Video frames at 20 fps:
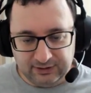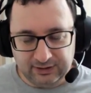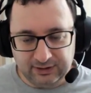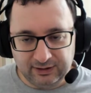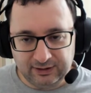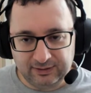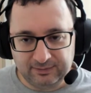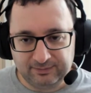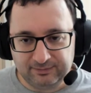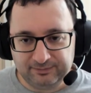
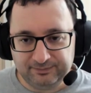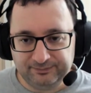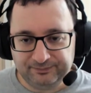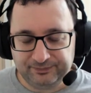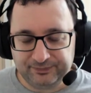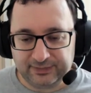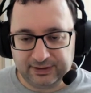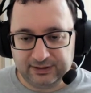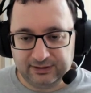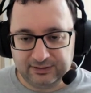
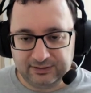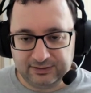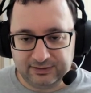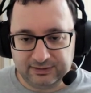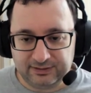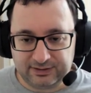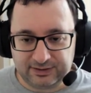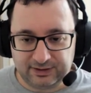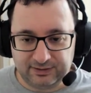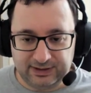
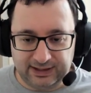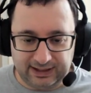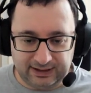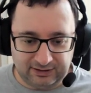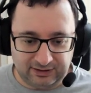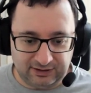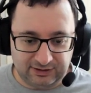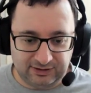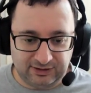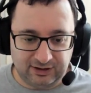So yeah,
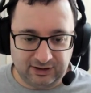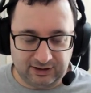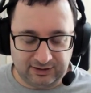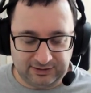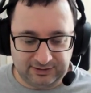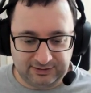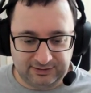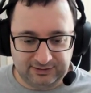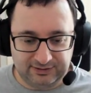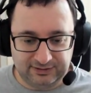there's
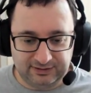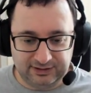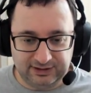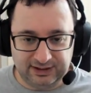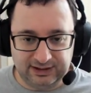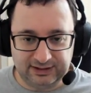cost.